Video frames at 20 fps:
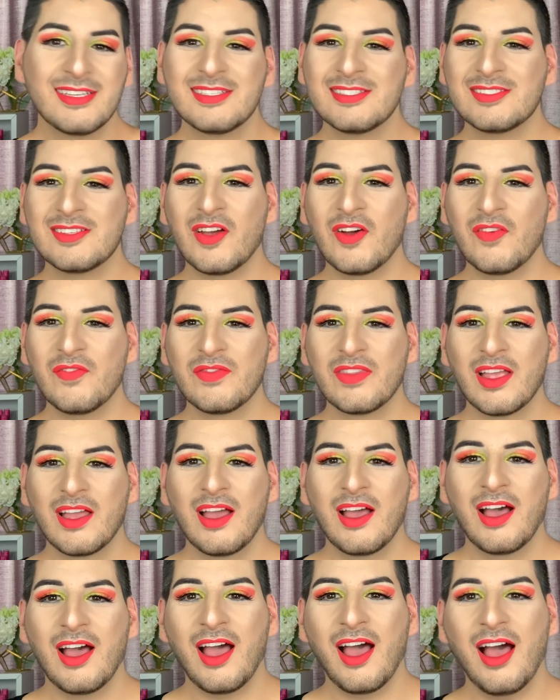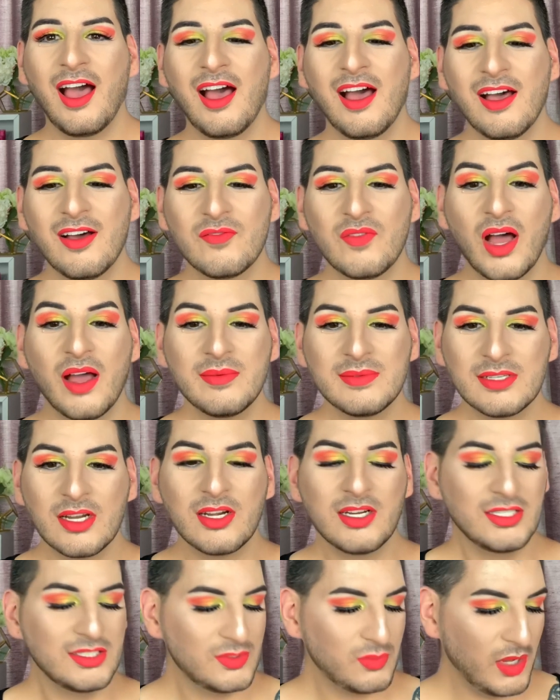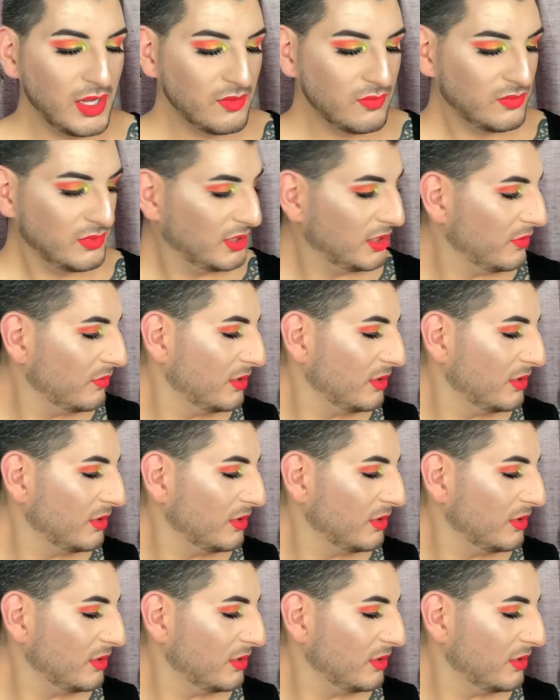so I'm starting to sweat really,